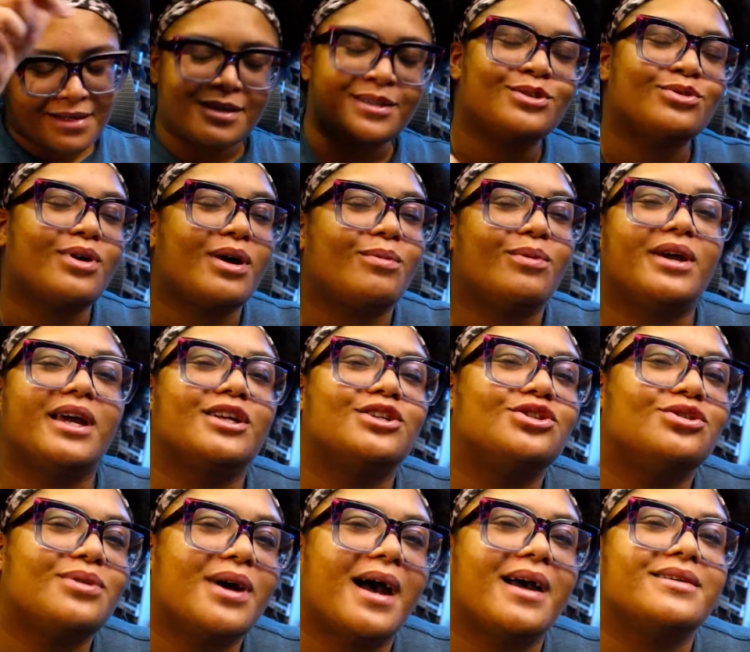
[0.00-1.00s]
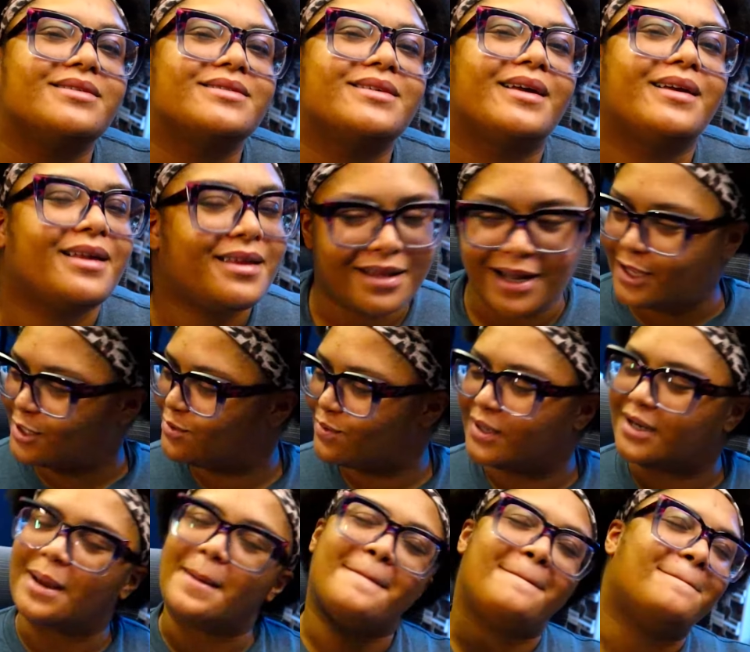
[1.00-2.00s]
So I will catch you guys in the next
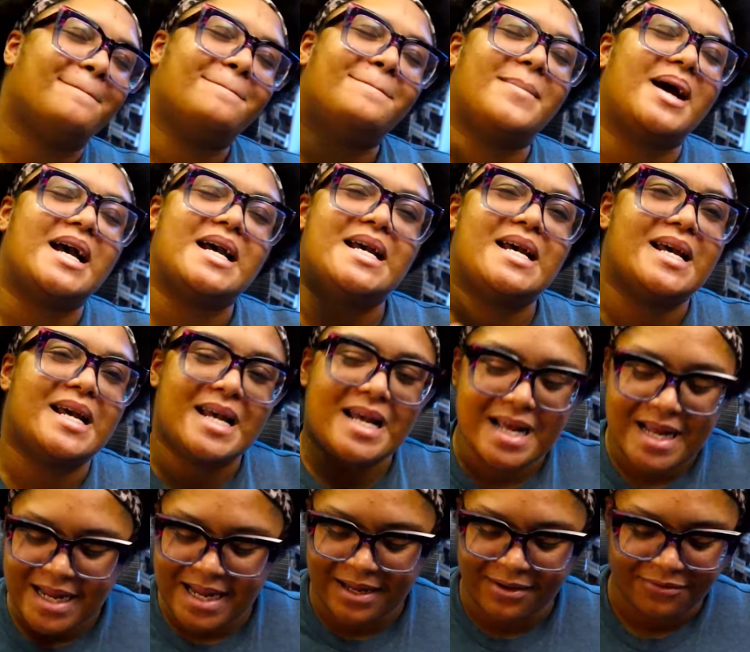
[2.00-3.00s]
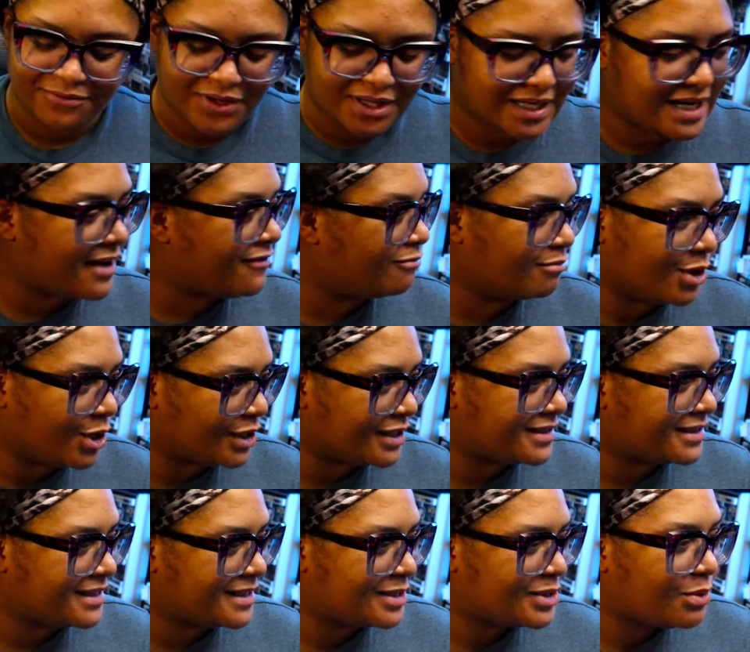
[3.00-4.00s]
one. Bye! 51
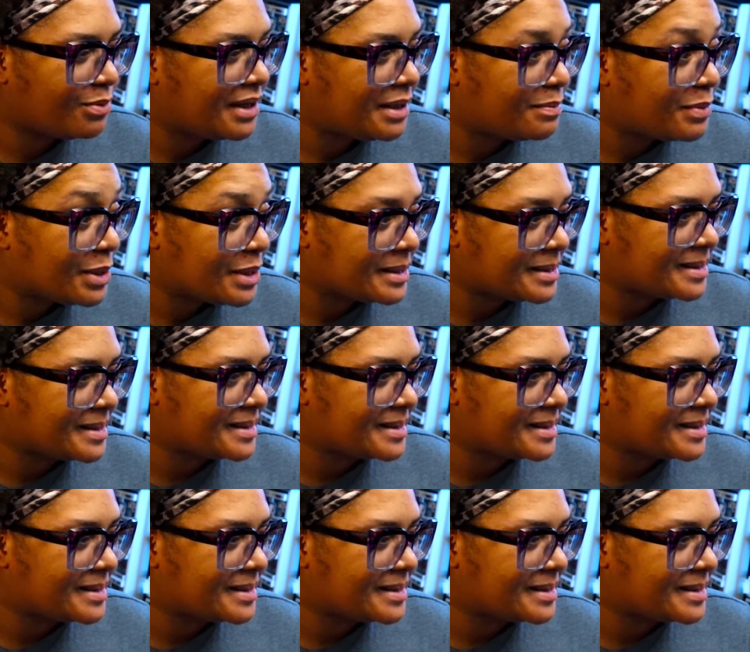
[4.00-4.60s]
books. So many books.